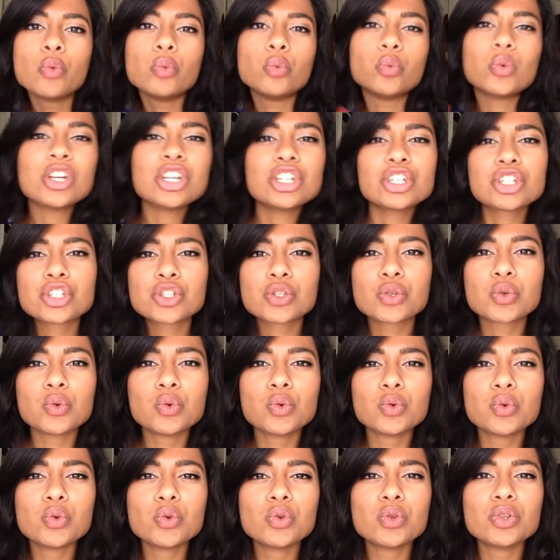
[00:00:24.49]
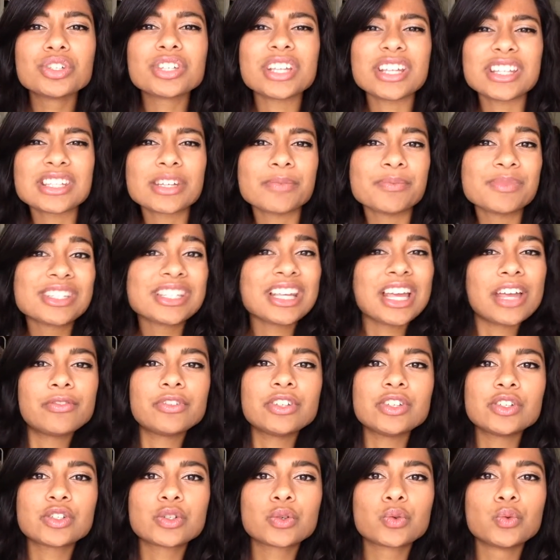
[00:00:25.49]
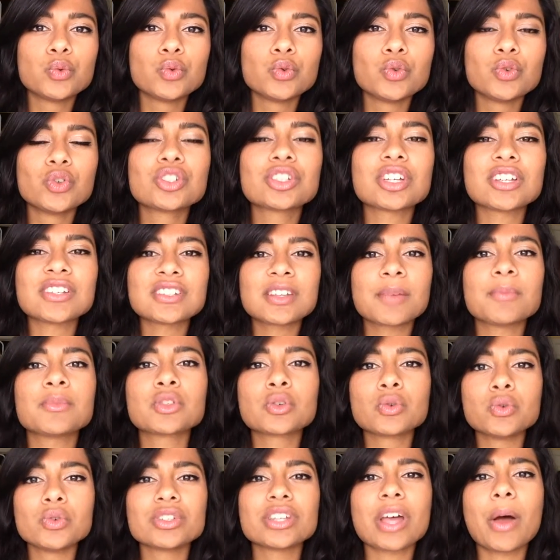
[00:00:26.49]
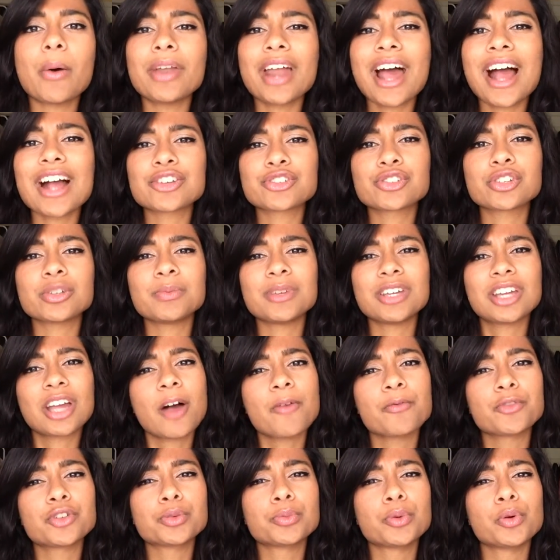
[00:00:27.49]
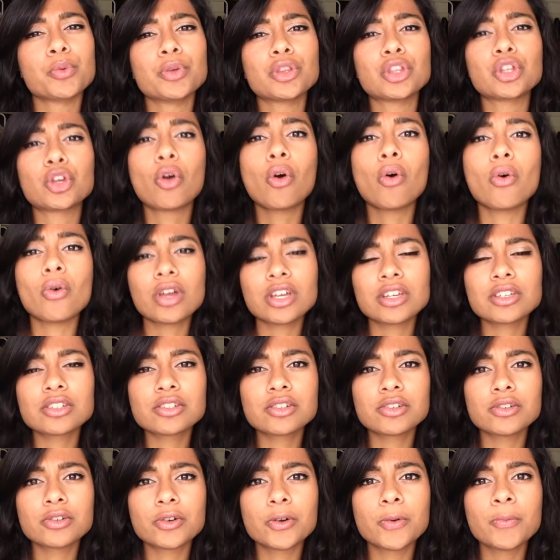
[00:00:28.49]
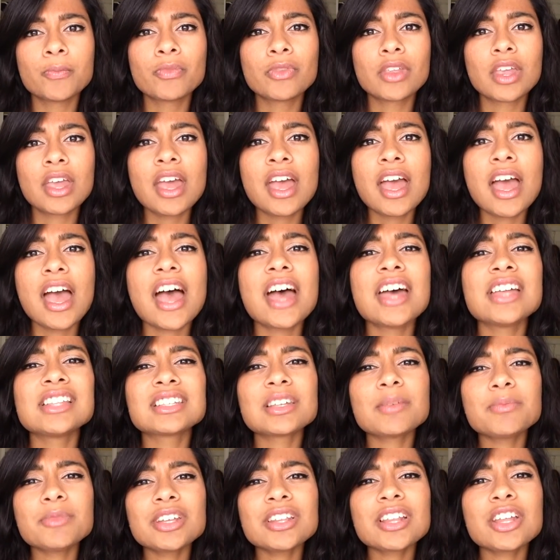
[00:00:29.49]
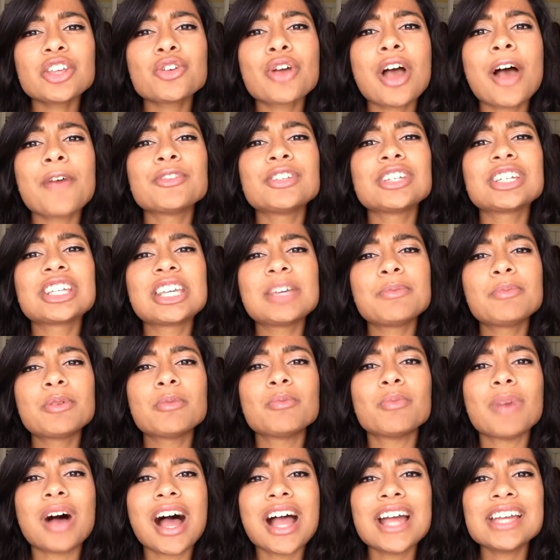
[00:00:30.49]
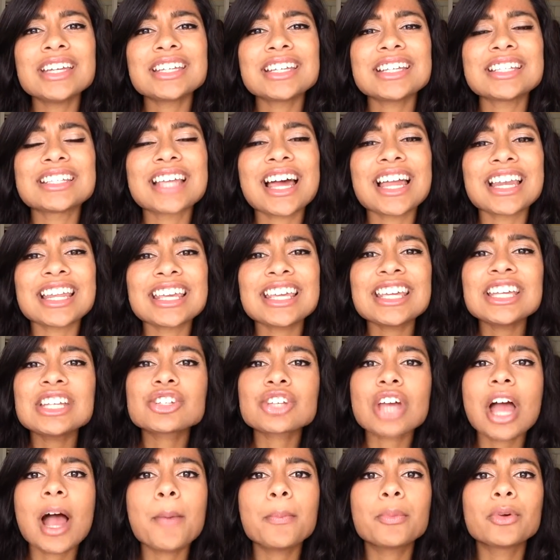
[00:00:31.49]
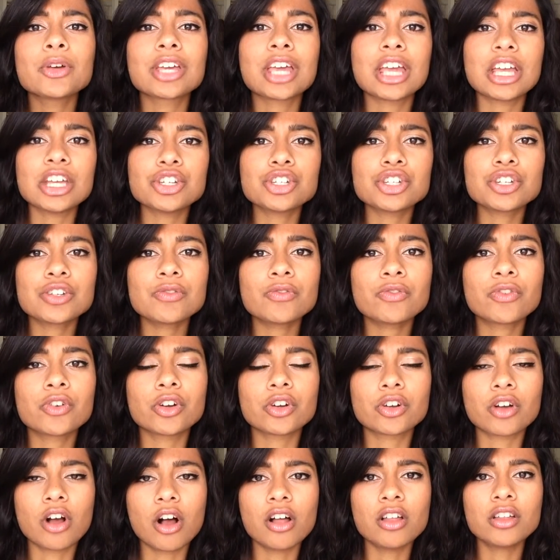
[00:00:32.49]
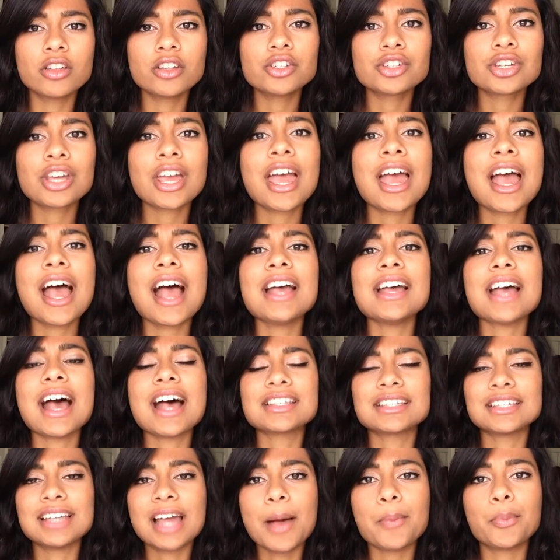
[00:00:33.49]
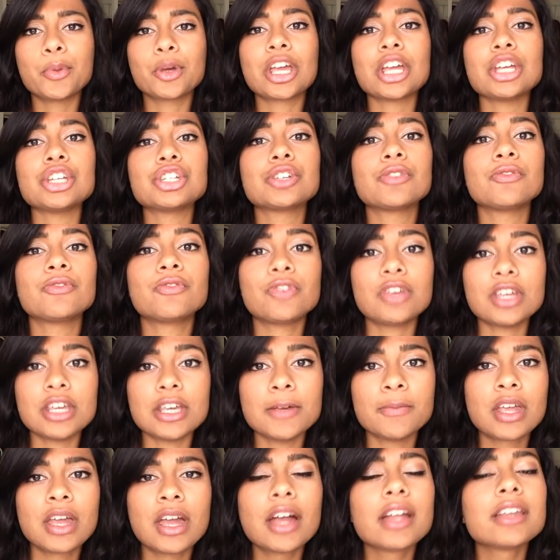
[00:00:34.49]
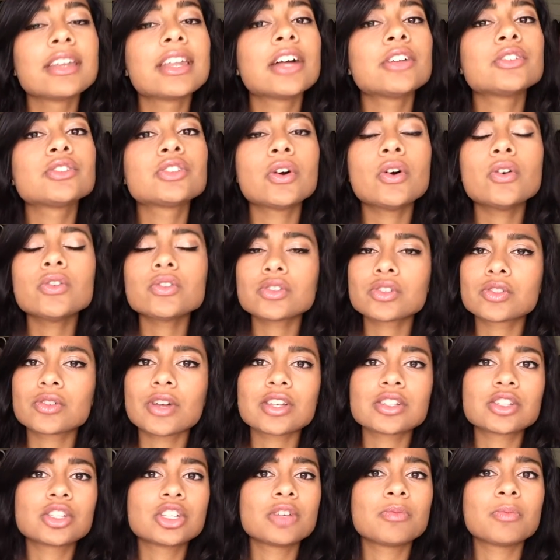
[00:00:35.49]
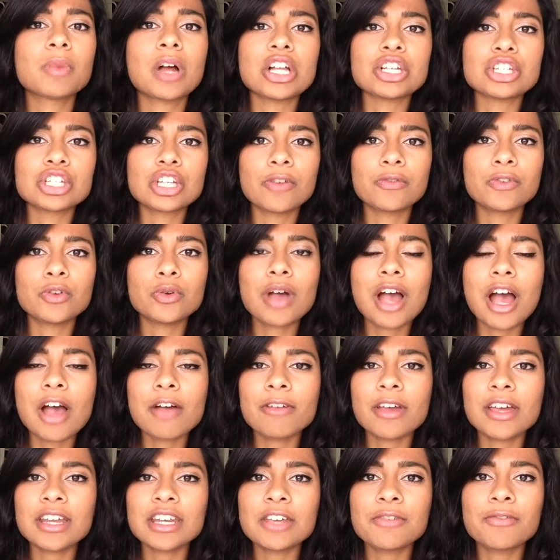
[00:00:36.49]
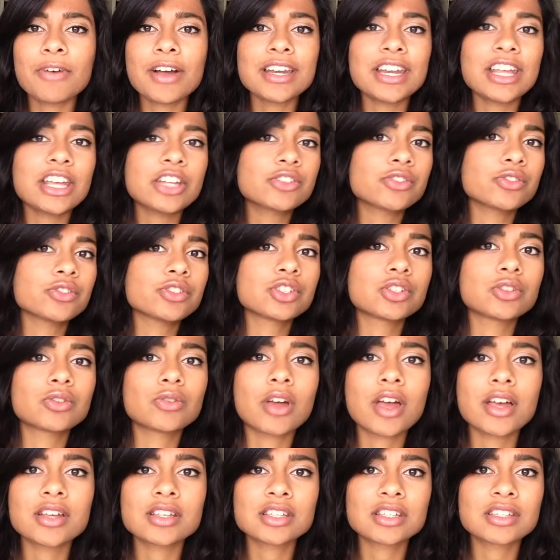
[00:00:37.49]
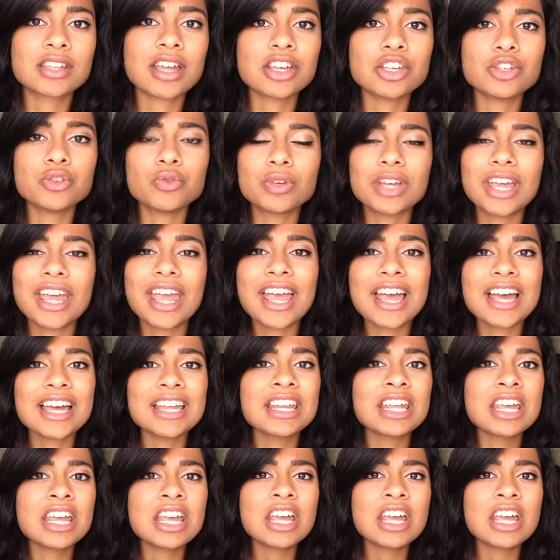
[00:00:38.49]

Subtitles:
reach schools and some safety schools and some schools I would actually be comfortable with going to. And something that you have to keep in mind is that each application for college has an application fee. Now don't stress too much. If you have any financial stress that you can't